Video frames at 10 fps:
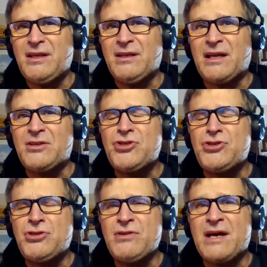in like
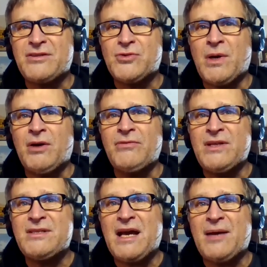2012
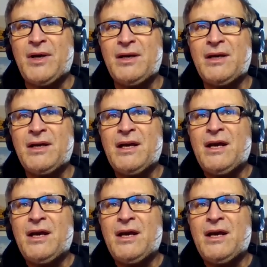in Tampa. Oh,